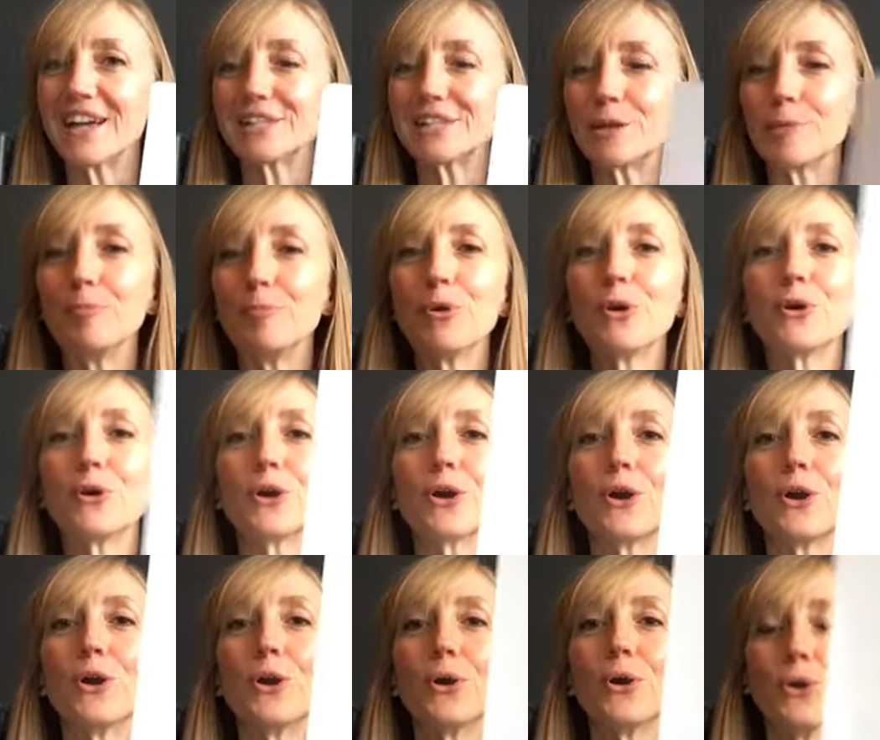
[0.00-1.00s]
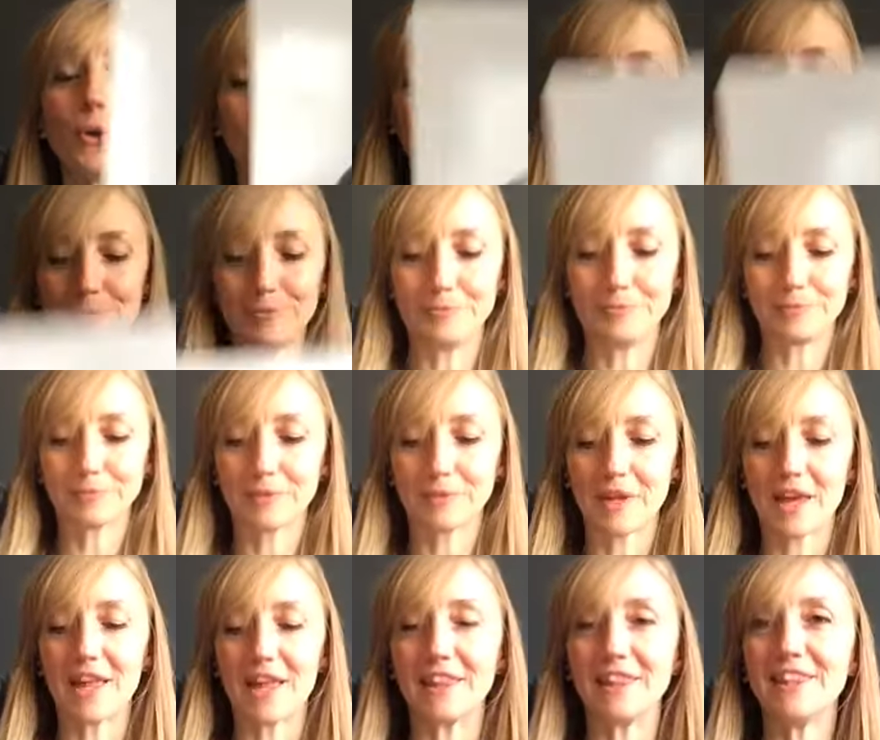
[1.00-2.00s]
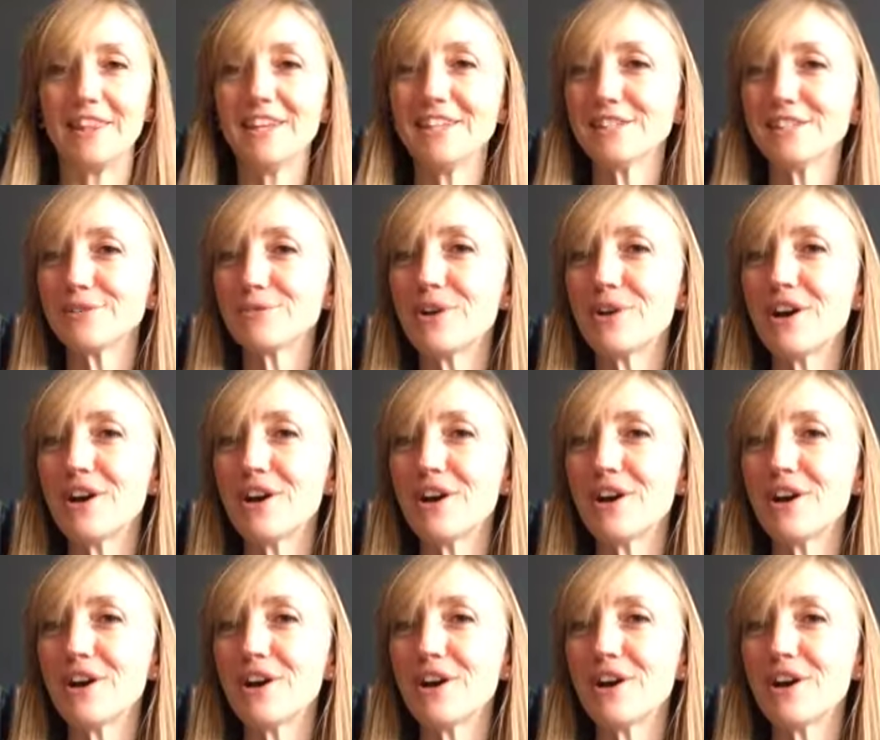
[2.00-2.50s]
at a book. Oh, and this